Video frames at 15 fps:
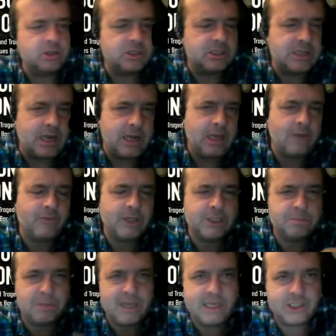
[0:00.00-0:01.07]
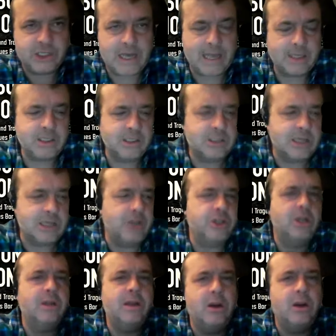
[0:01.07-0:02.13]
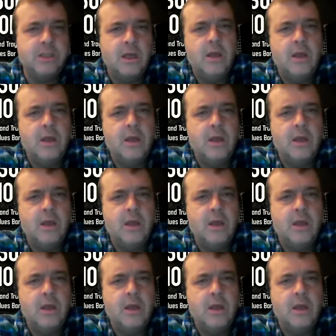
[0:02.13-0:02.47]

study of this place, Jackson Station, there's